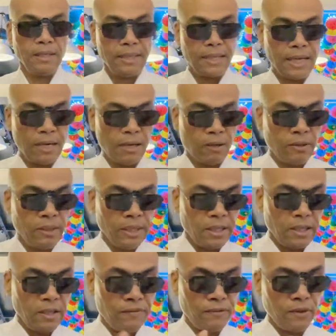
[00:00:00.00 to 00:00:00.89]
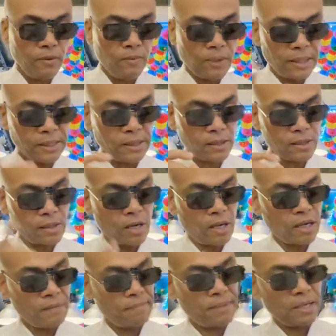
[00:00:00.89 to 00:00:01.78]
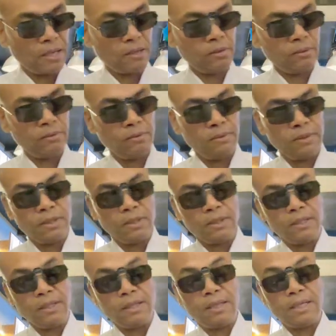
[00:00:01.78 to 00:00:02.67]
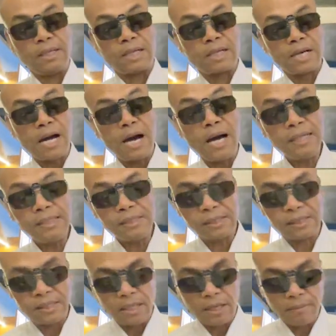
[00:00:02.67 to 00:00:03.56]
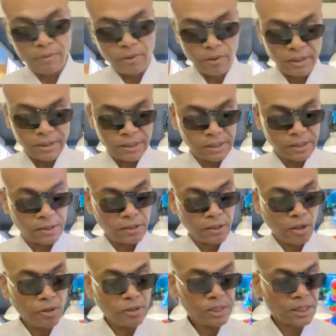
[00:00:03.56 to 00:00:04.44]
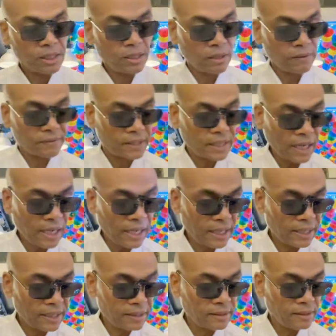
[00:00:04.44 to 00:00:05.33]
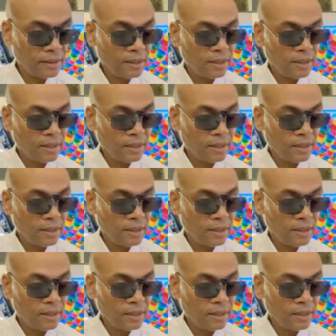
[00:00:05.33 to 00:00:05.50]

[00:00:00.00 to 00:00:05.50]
Now, if you want to talk about the concept or this notion of God,